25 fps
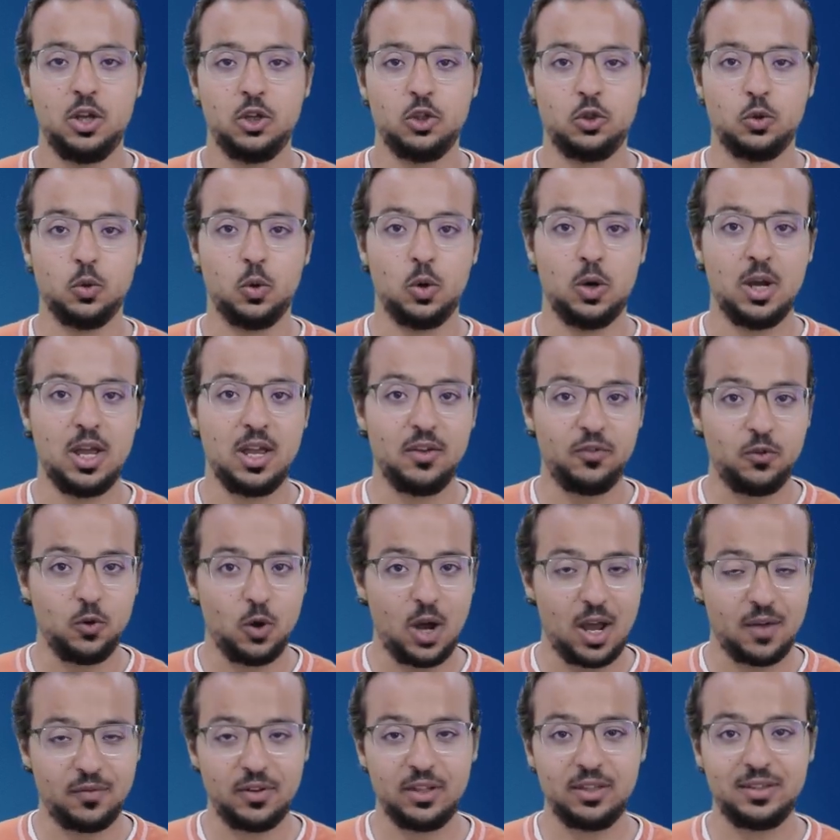So if
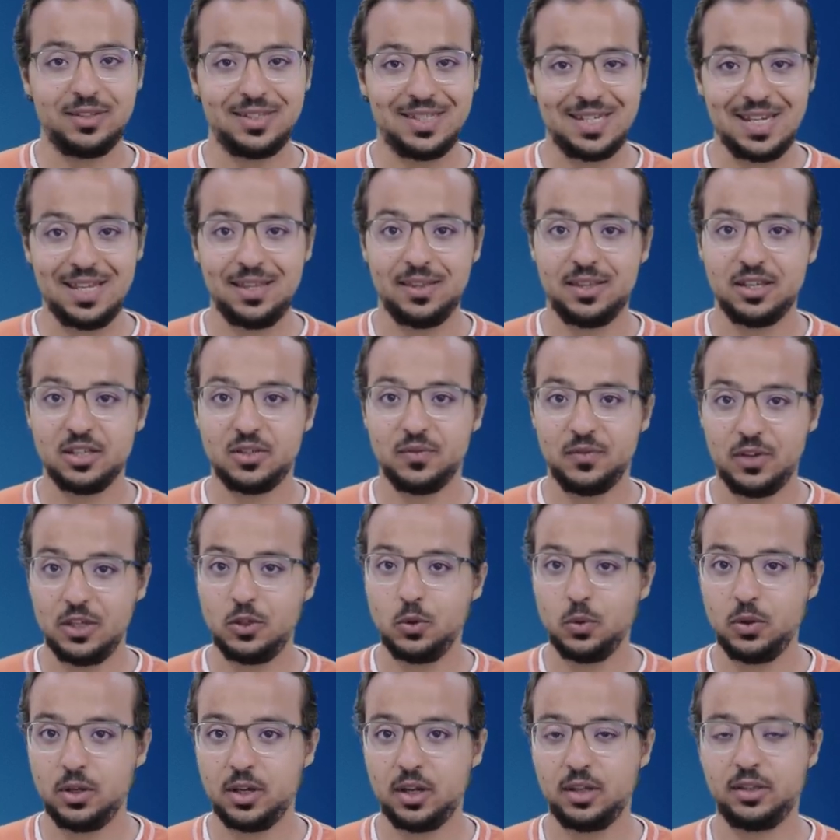you haven't seen this
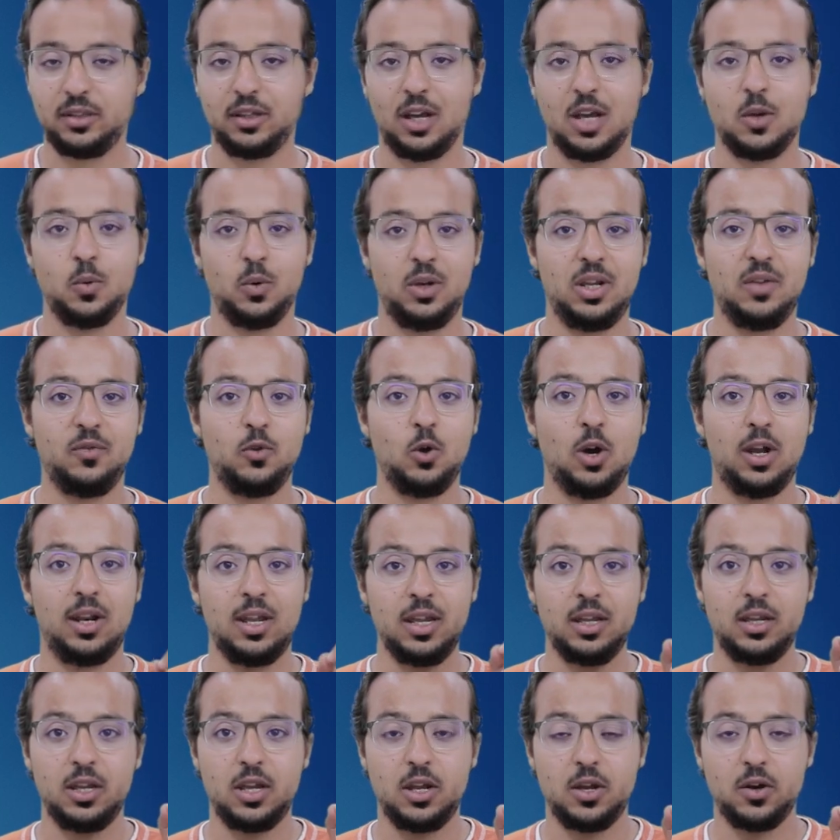video yet, I will leave you a
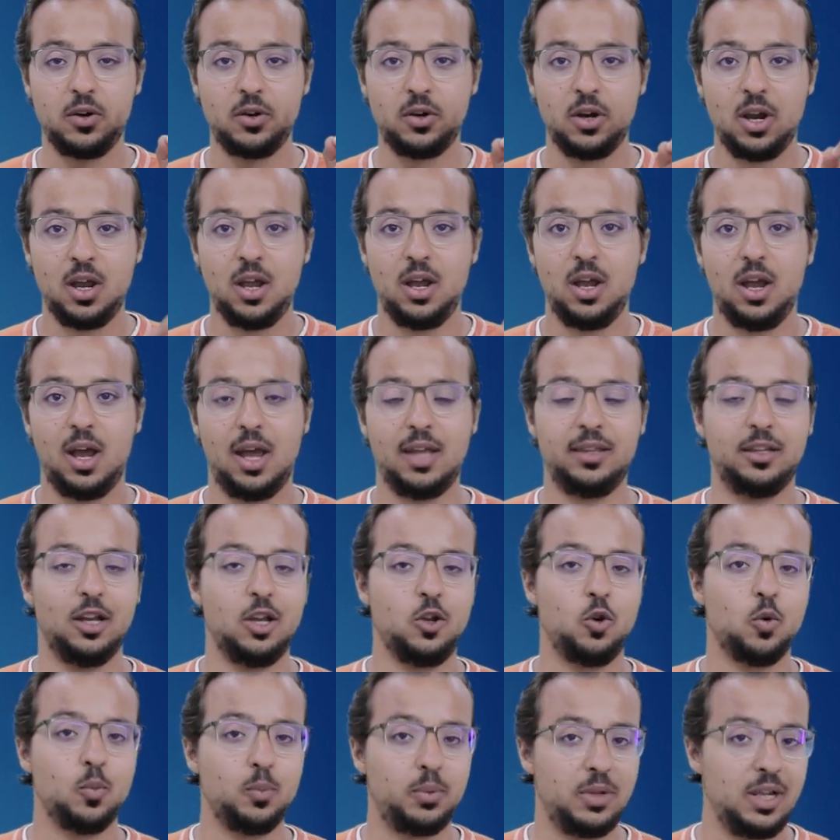link here and
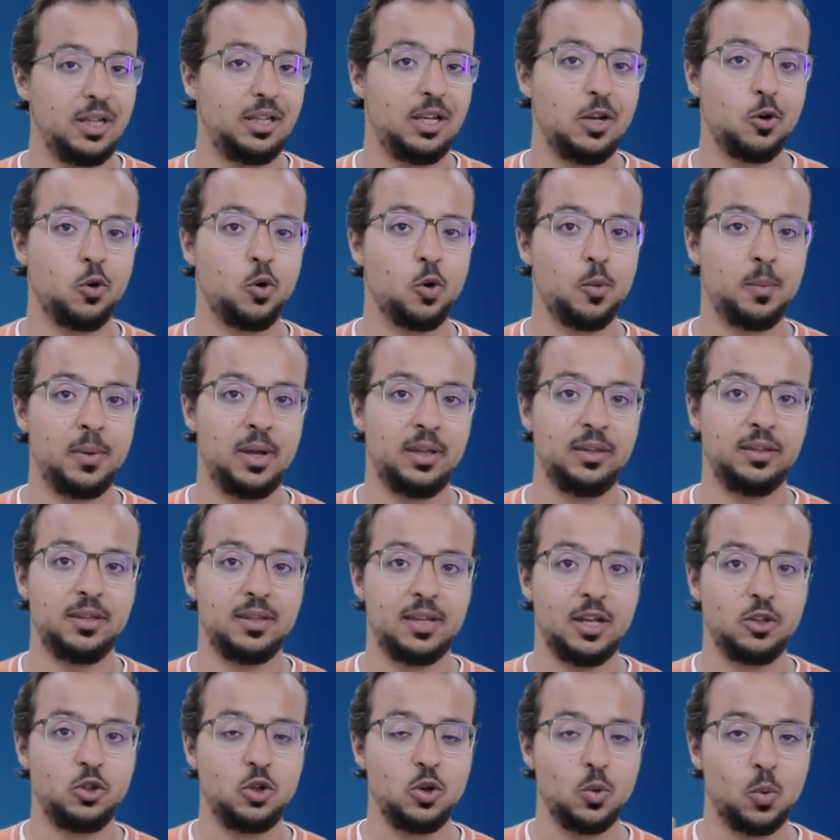I completely
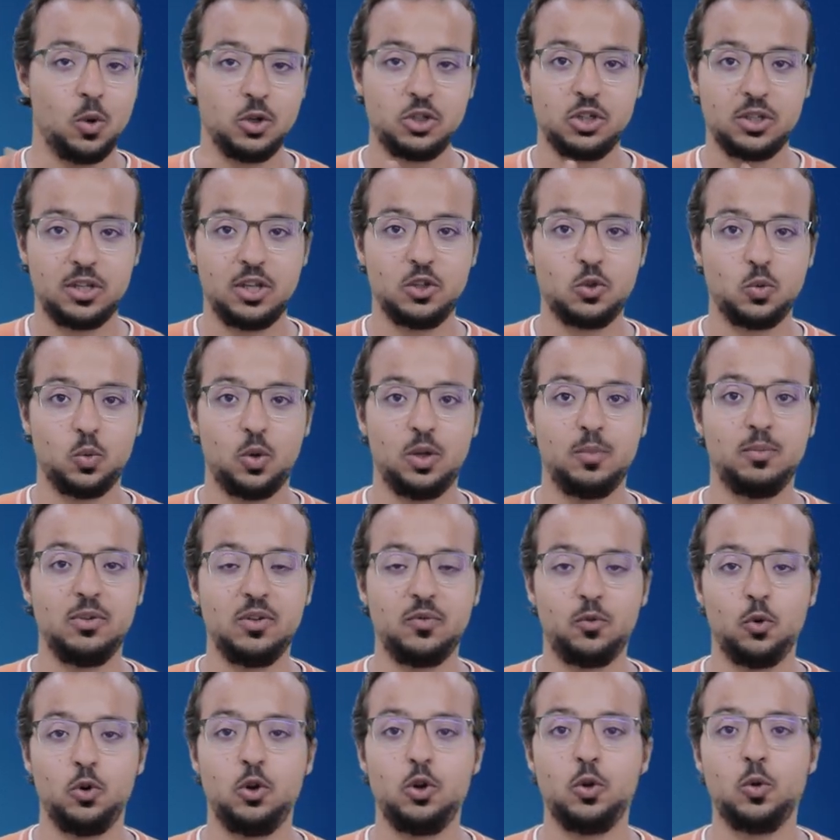recommend that you watch this one
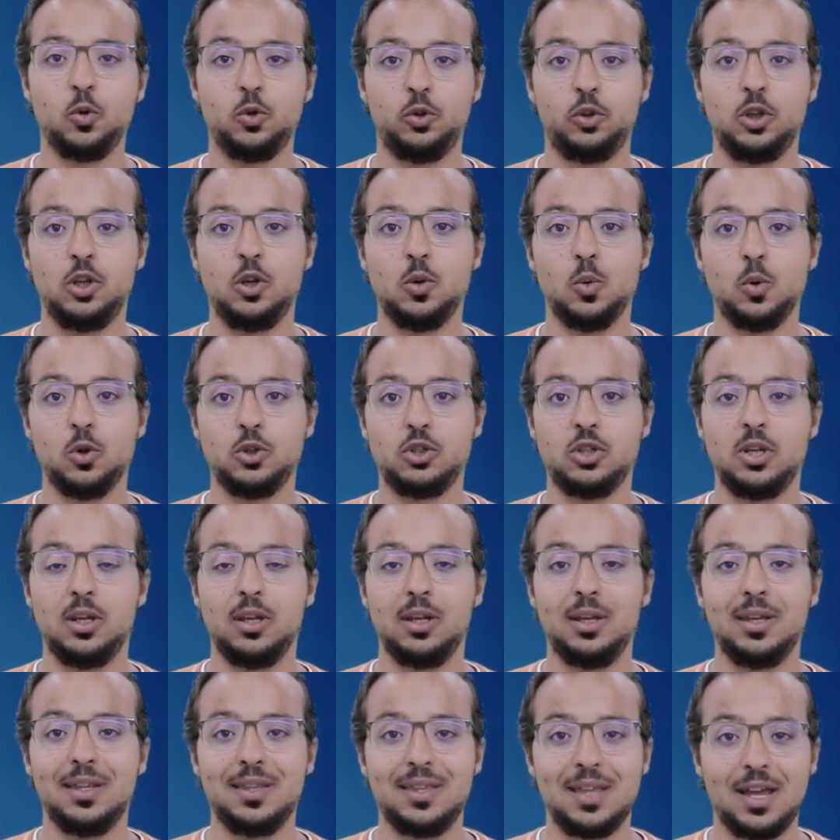before you continue
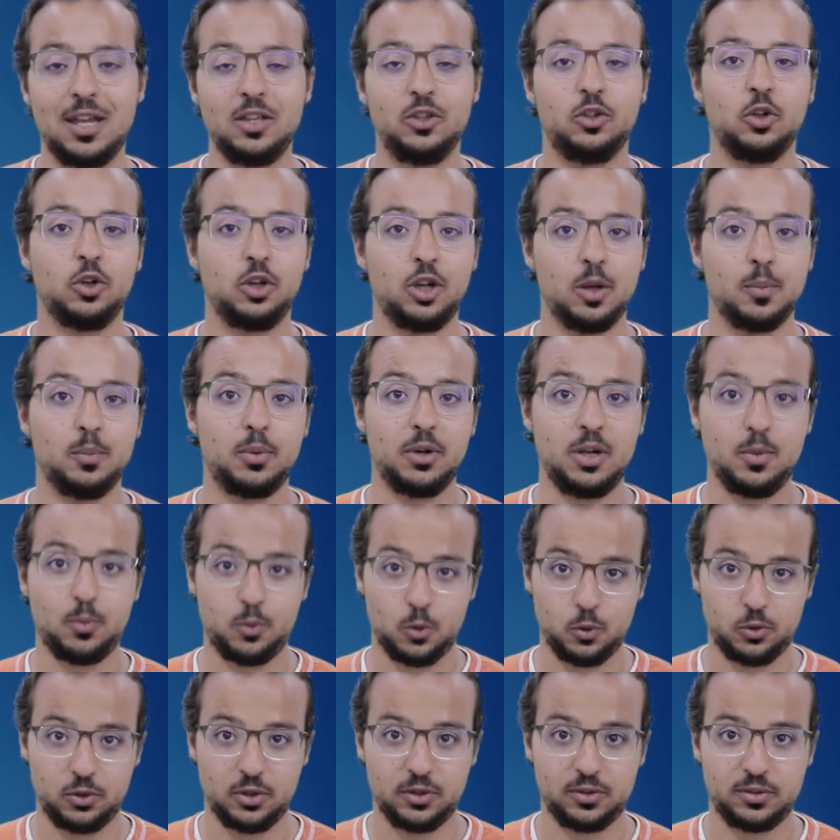watching the intercompany
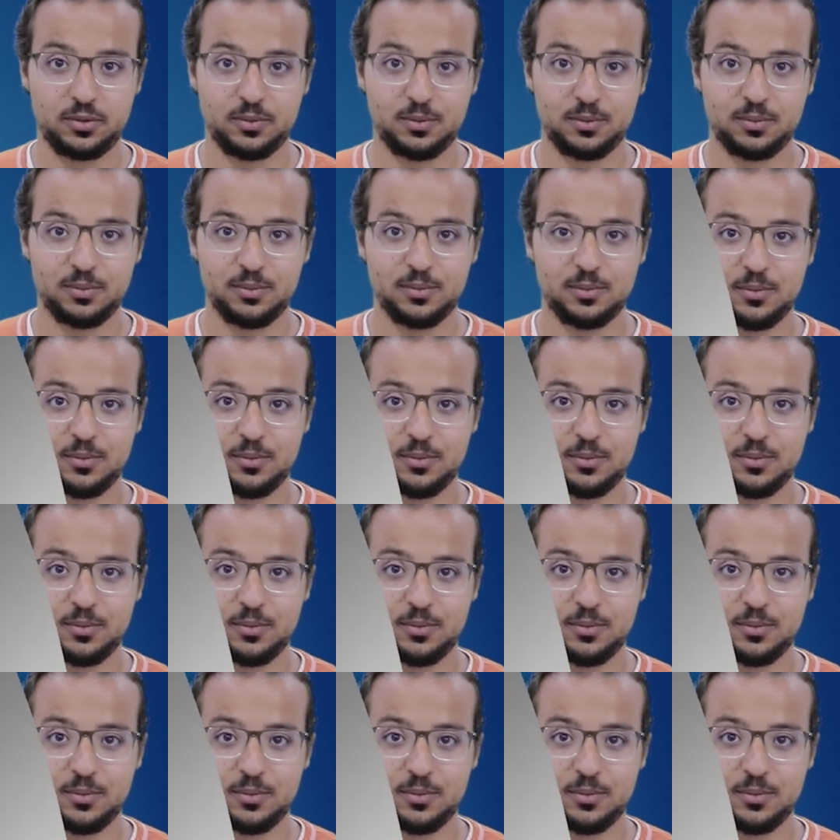process.